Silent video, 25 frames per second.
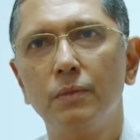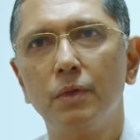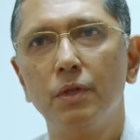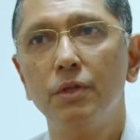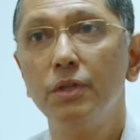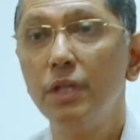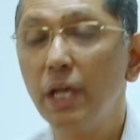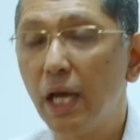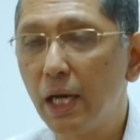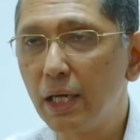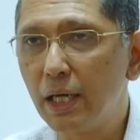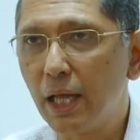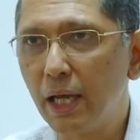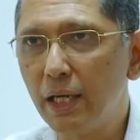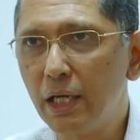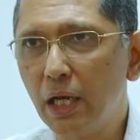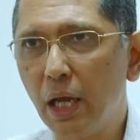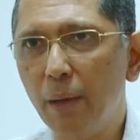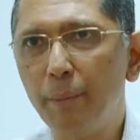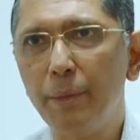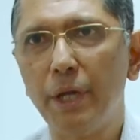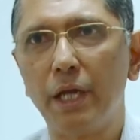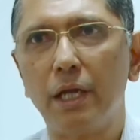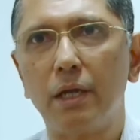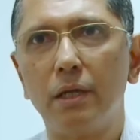They are
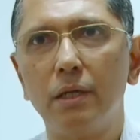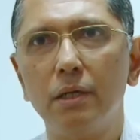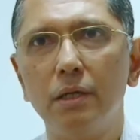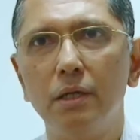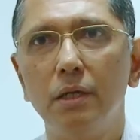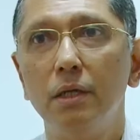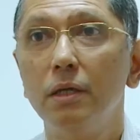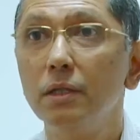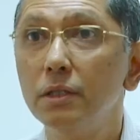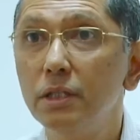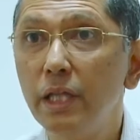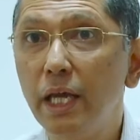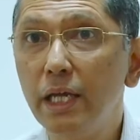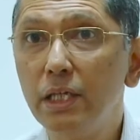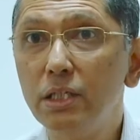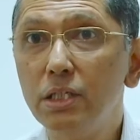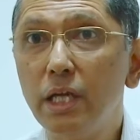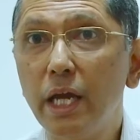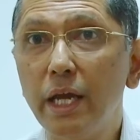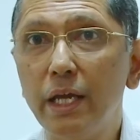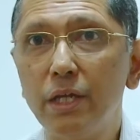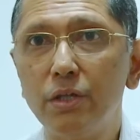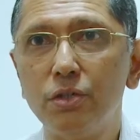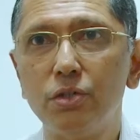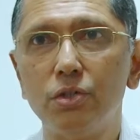dynamic. They
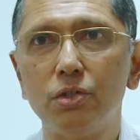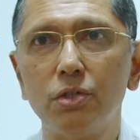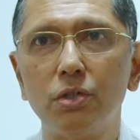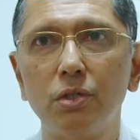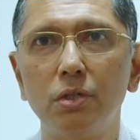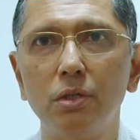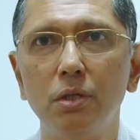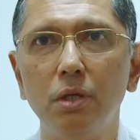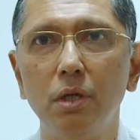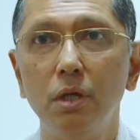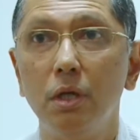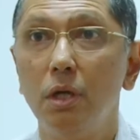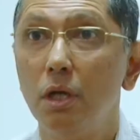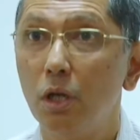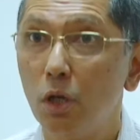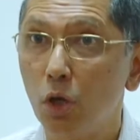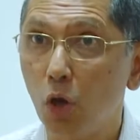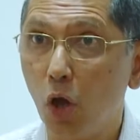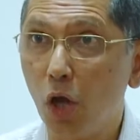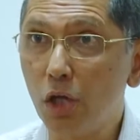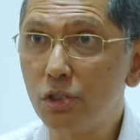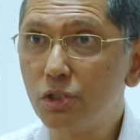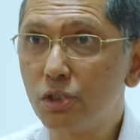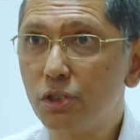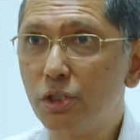change.
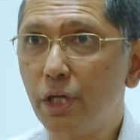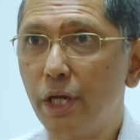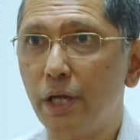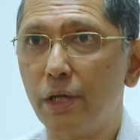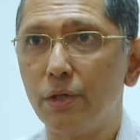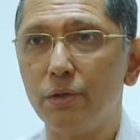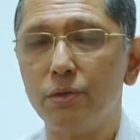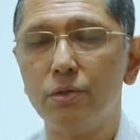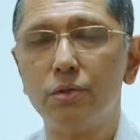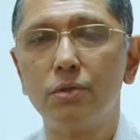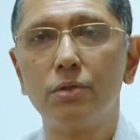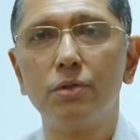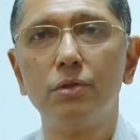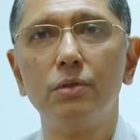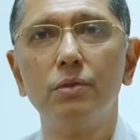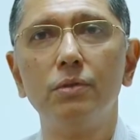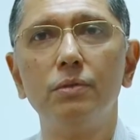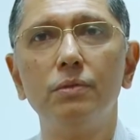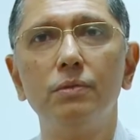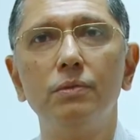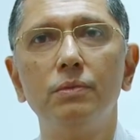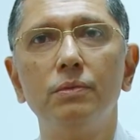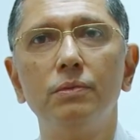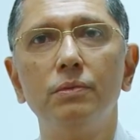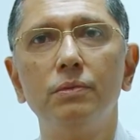Laws change.
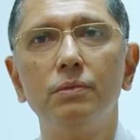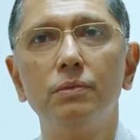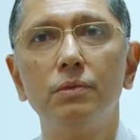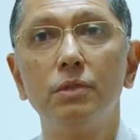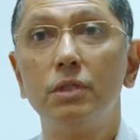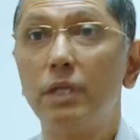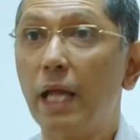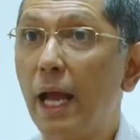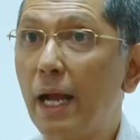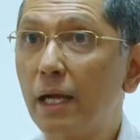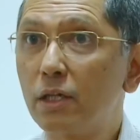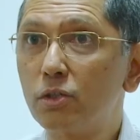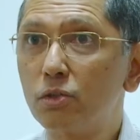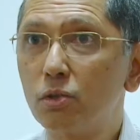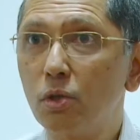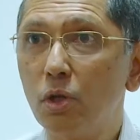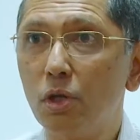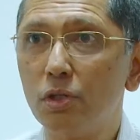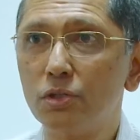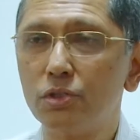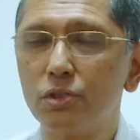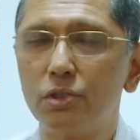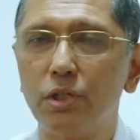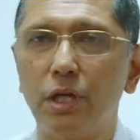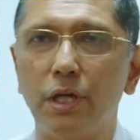Tax
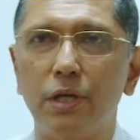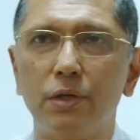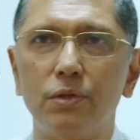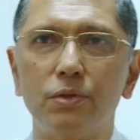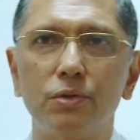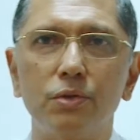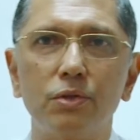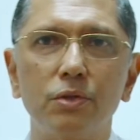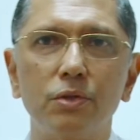laws change.